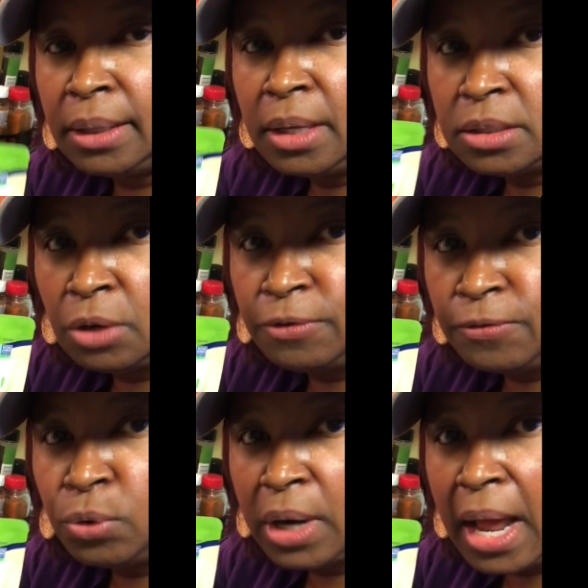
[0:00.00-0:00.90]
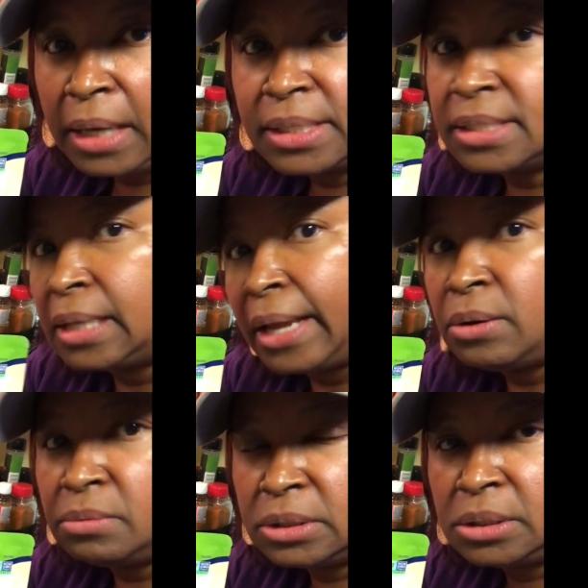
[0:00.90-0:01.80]
So for $4, it's like
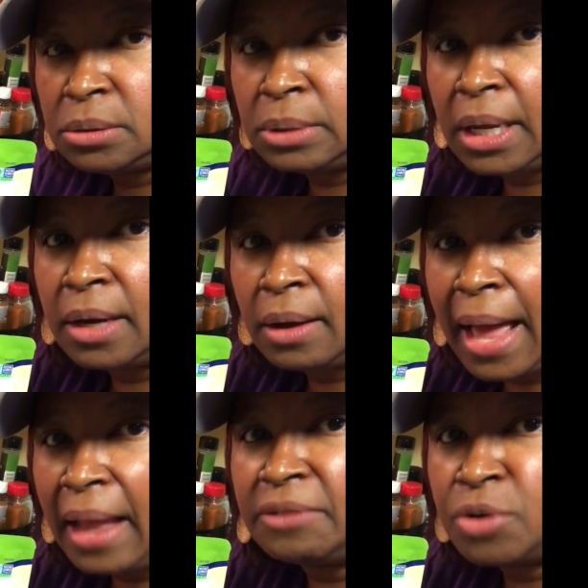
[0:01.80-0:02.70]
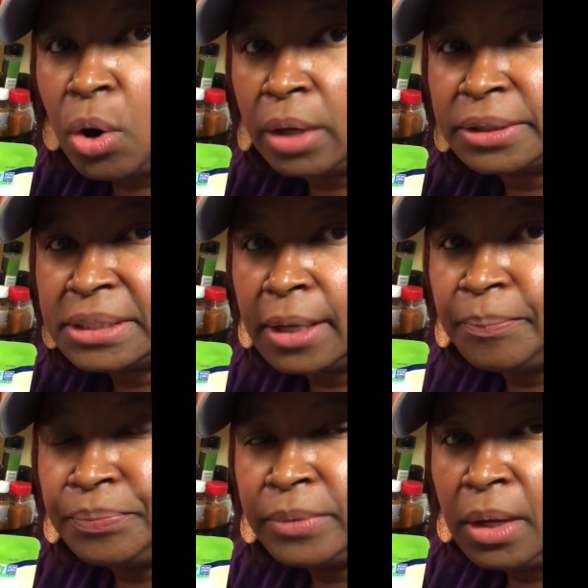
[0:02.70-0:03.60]
going to an Olive Garden or
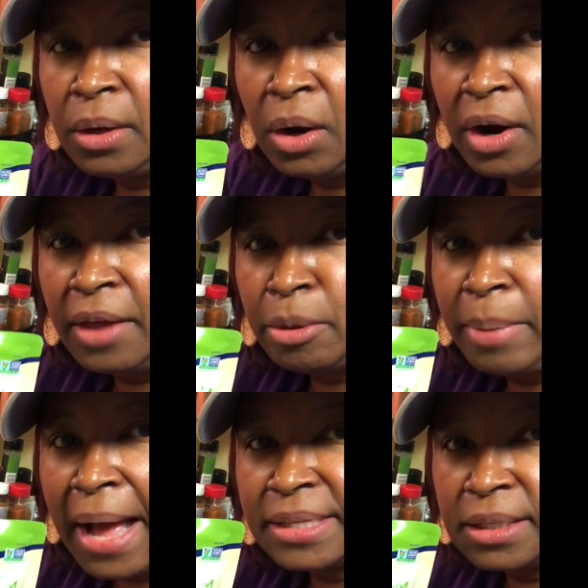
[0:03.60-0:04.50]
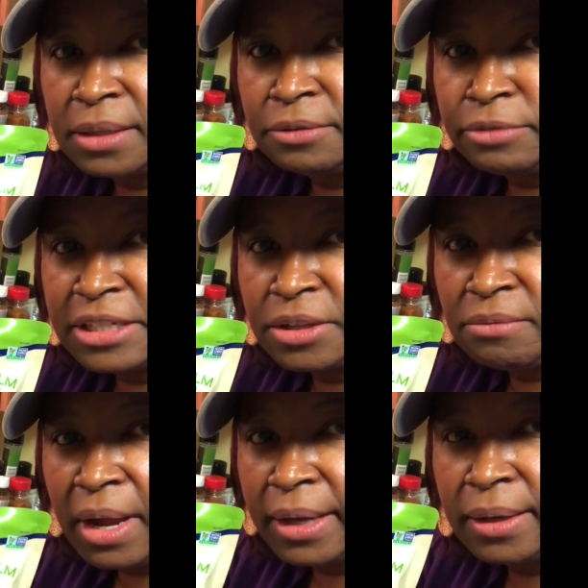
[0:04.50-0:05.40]
something, or other pasta
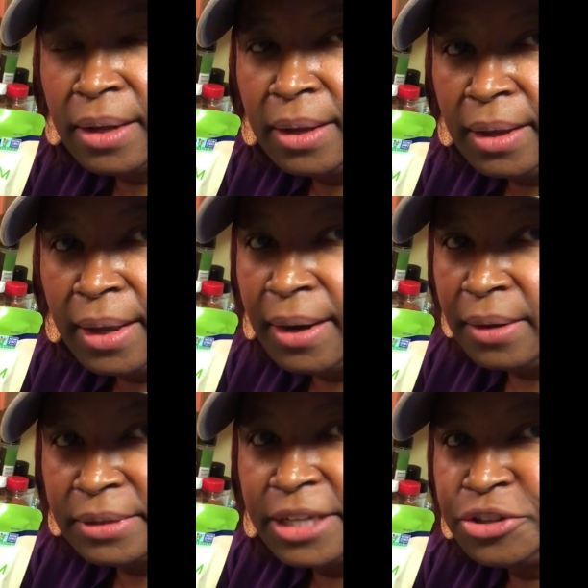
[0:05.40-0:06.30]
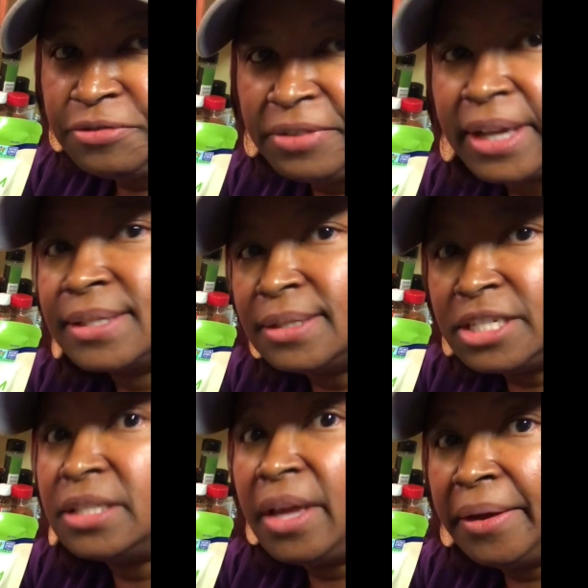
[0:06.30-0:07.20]
restaurant, and get your fix and
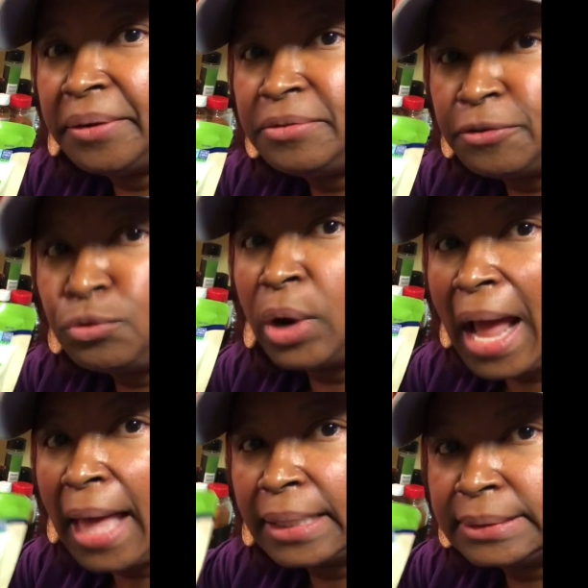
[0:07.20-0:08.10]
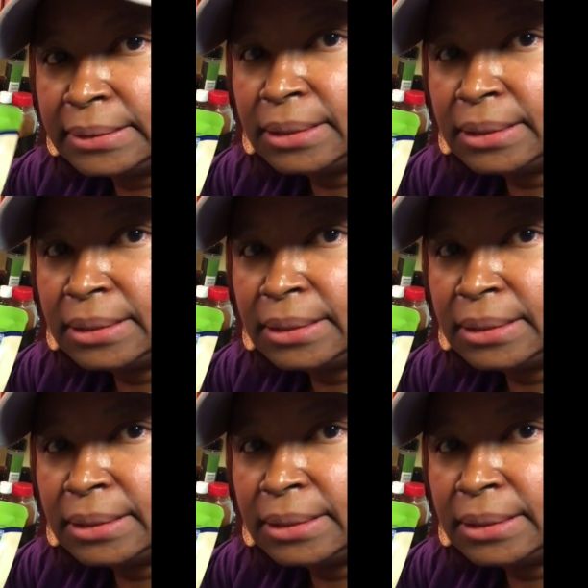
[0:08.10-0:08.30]
just go for $4.